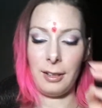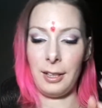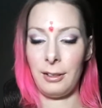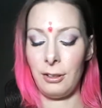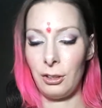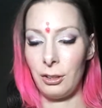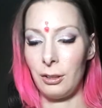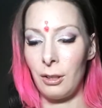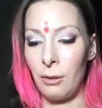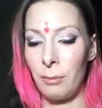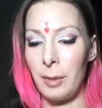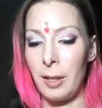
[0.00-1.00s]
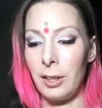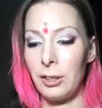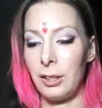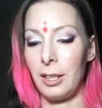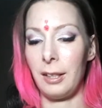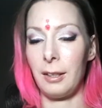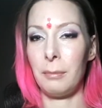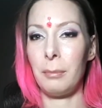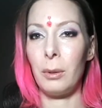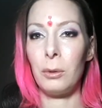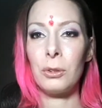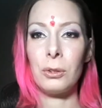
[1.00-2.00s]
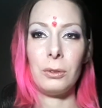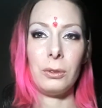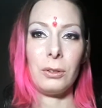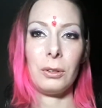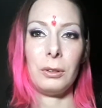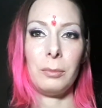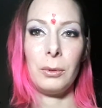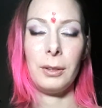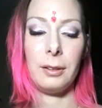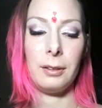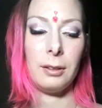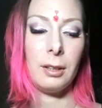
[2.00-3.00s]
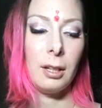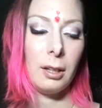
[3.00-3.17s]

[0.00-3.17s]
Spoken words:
in so much like emotional turmoil.